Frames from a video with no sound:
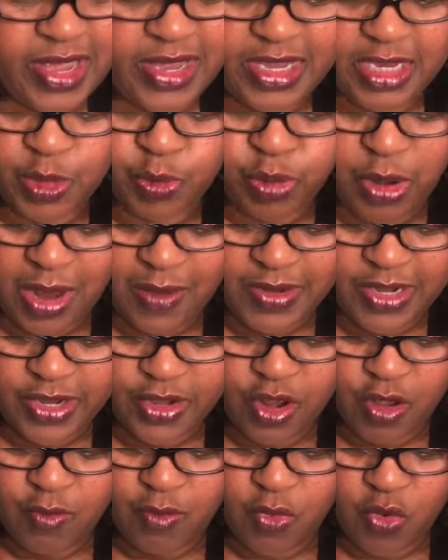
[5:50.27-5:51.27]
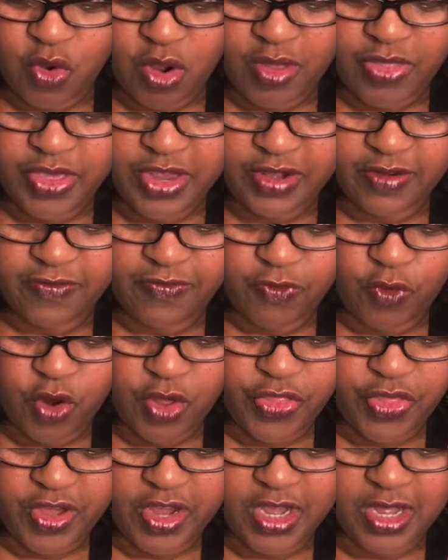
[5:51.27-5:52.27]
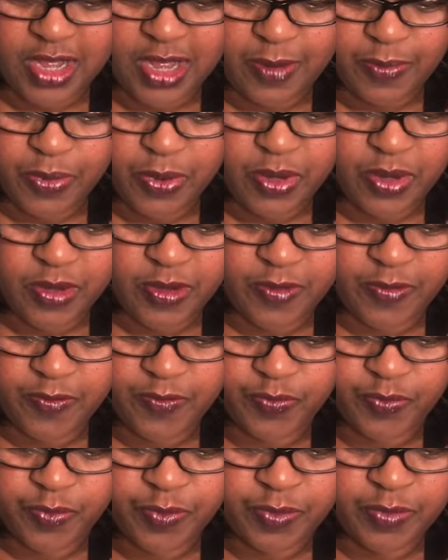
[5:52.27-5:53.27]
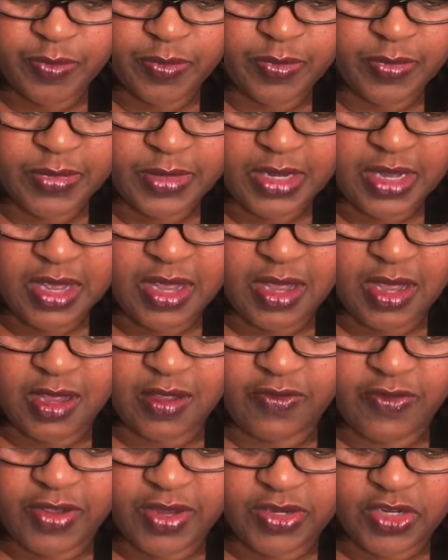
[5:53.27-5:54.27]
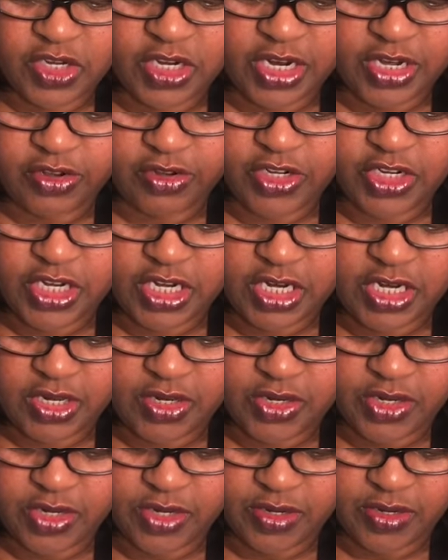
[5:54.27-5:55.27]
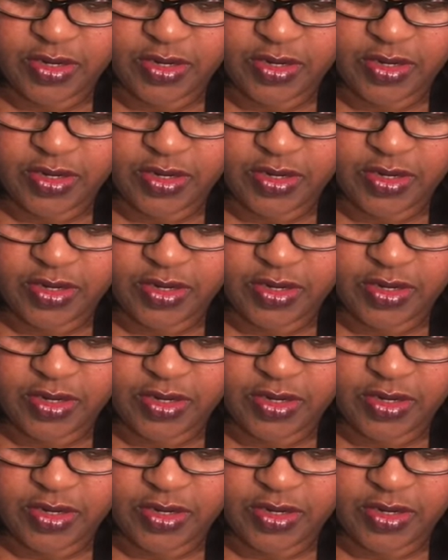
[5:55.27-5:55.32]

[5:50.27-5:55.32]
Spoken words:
it's probably no more than 1/4 cup of cheddar cheese.